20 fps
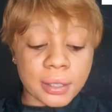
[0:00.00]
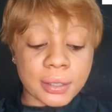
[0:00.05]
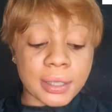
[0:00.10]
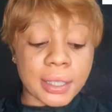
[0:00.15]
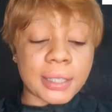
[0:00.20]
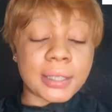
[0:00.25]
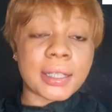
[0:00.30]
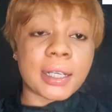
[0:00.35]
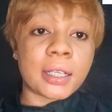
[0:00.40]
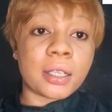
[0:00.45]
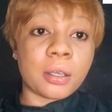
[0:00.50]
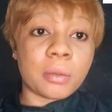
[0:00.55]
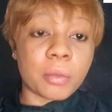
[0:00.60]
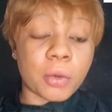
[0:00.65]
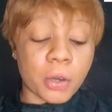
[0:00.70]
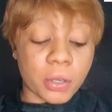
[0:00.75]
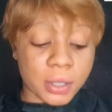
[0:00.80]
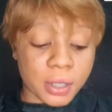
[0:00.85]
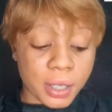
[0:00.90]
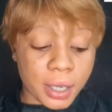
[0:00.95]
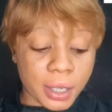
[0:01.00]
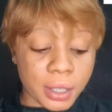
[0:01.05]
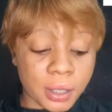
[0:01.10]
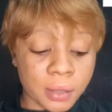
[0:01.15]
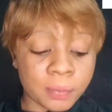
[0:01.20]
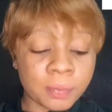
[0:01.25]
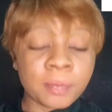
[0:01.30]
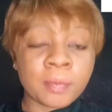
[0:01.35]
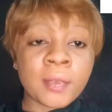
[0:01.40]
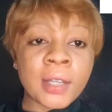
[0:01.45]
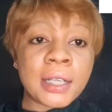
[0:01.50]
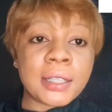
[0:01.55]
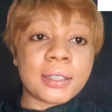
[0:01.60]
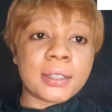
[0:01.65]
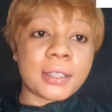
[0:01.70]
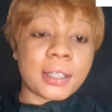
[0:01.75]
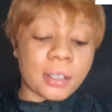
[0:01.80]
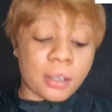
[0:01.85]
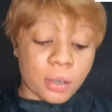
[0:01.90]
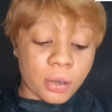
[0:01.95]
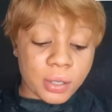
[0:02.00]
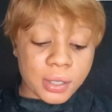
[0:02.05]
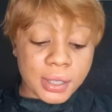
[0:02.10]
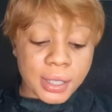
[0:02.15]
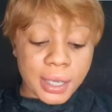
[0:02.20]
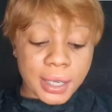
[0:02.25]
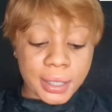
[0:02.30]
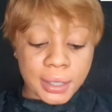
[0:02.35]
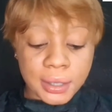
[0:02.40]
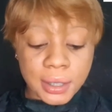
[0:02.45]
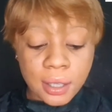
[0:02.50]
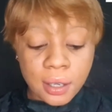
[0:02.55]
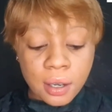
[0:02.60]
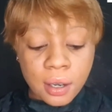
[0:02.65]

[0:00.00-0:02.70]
titanium oxide, zinc oxide,